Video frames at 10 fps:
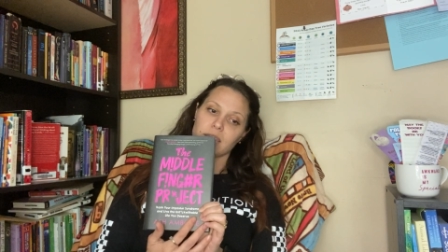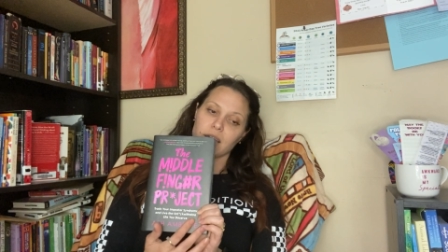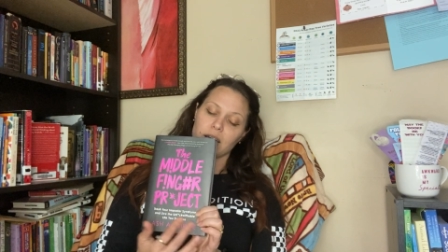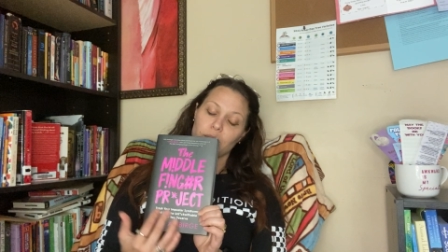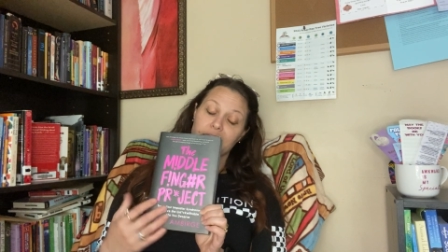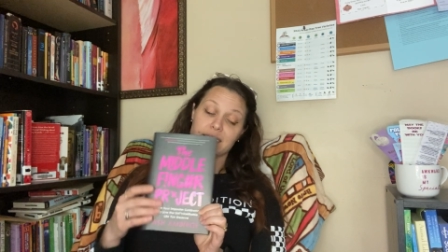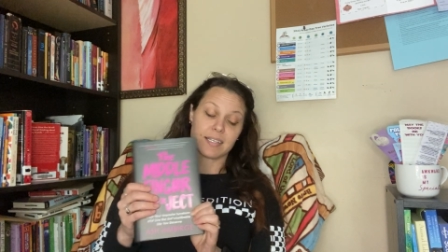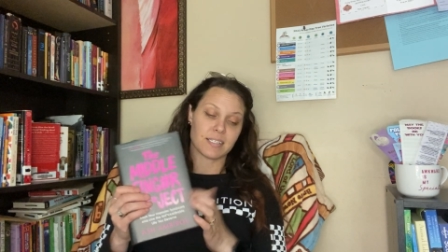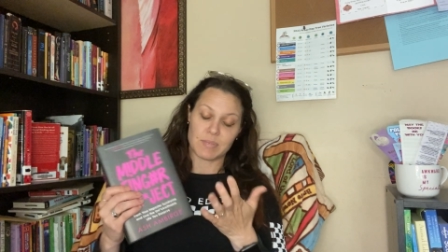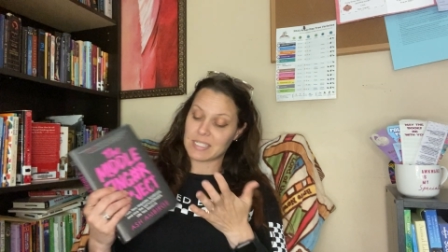I guess it
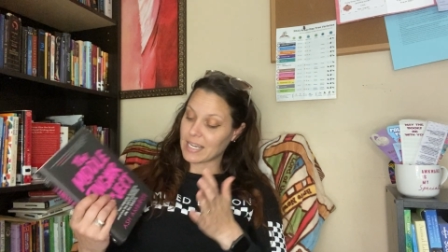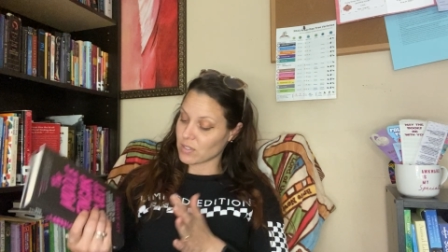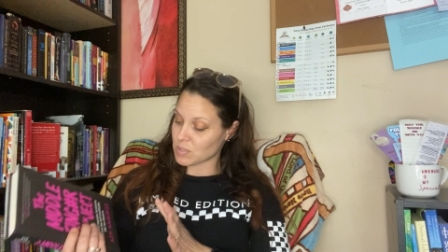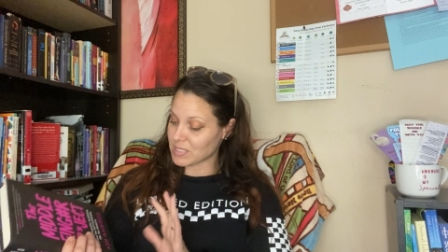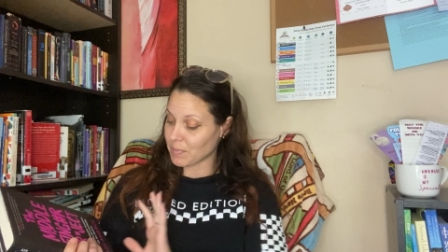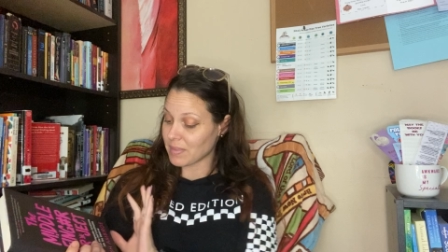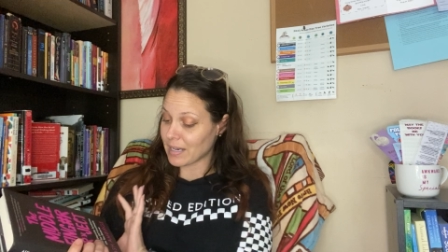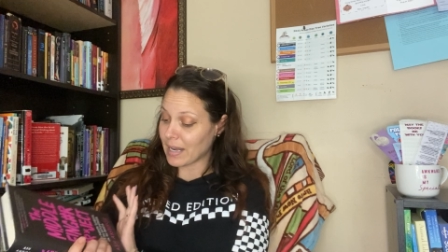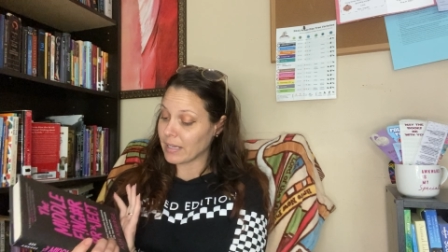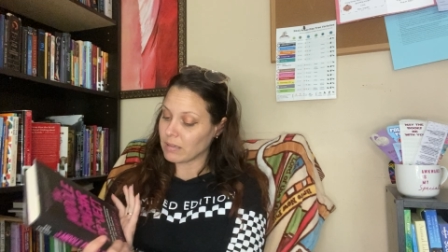hasn't been diagnosed with, something that
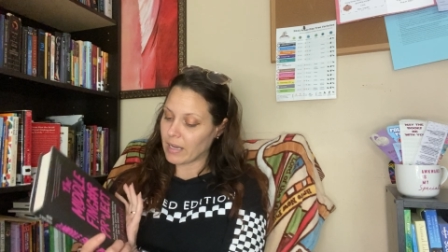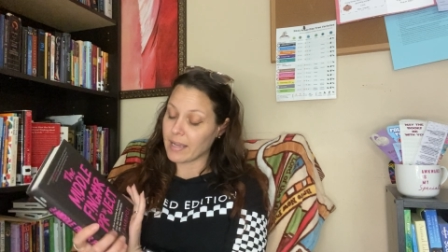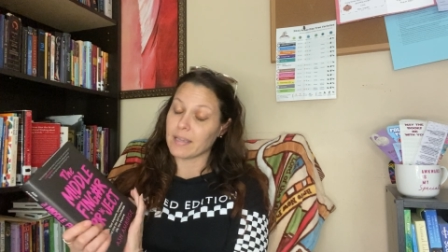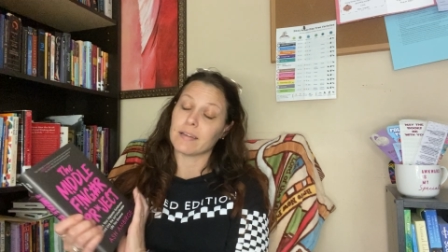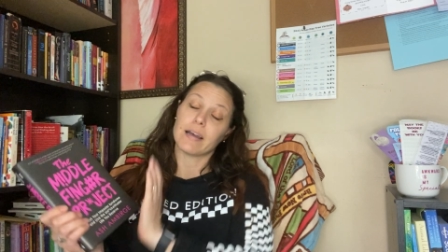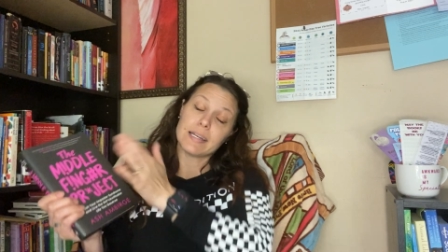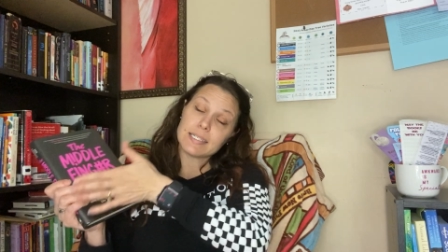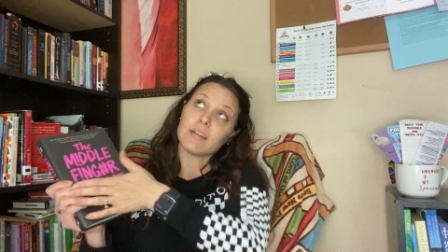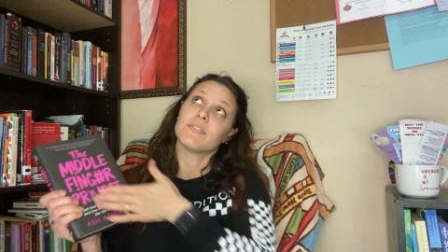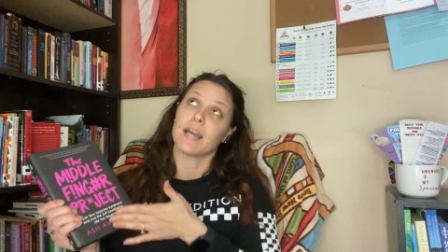I
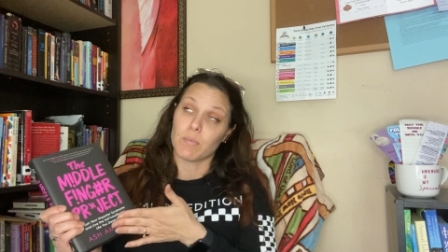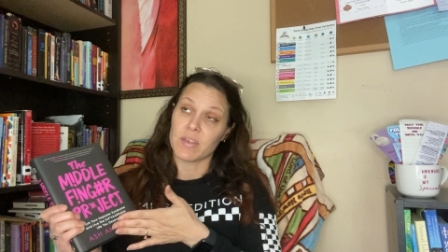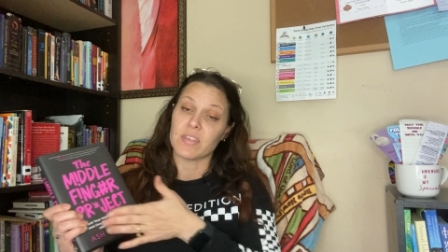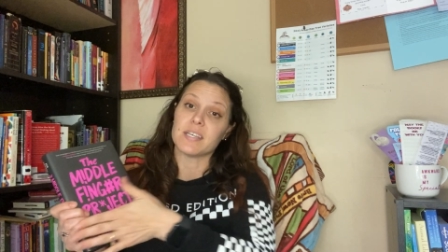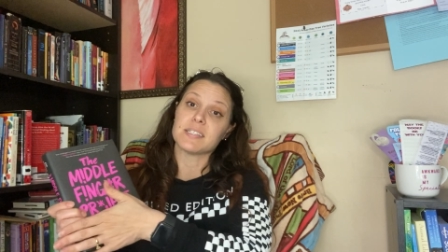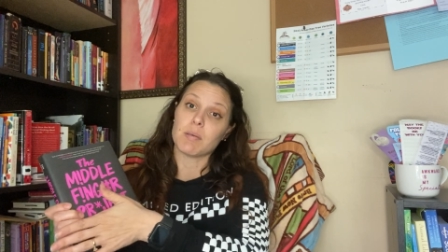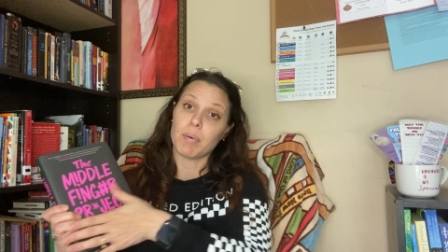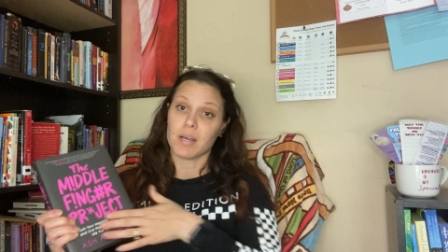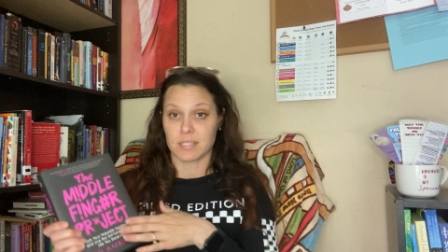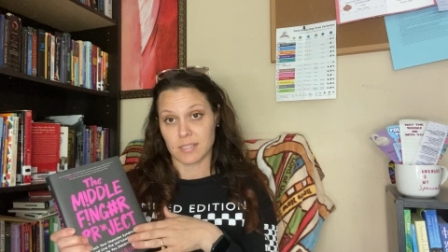identify with is
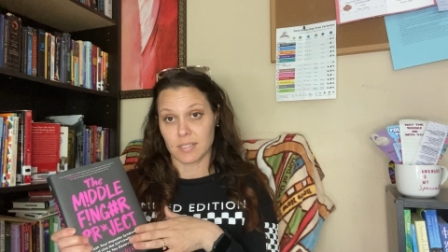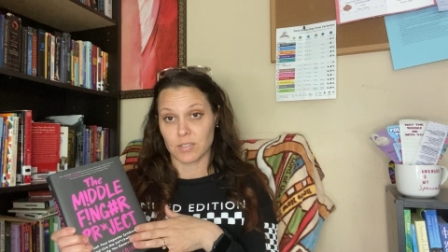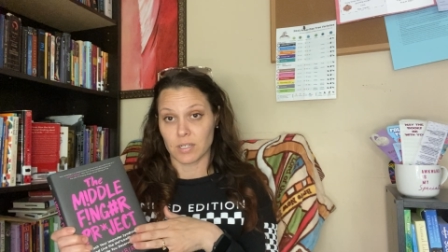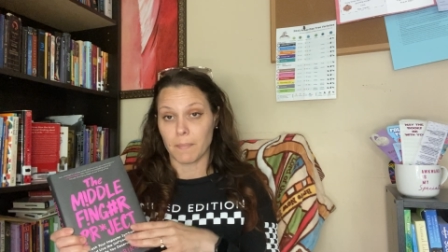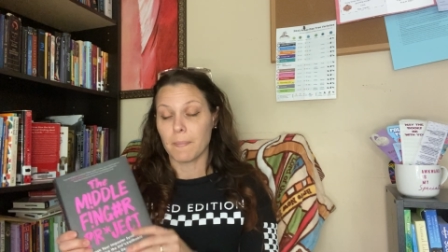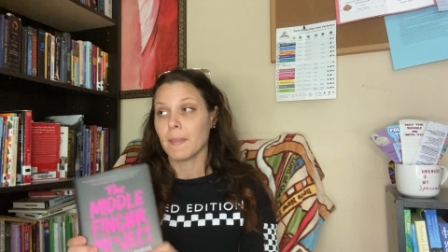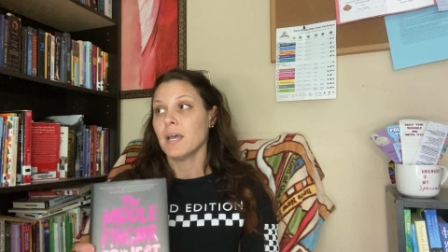imposter syndrome.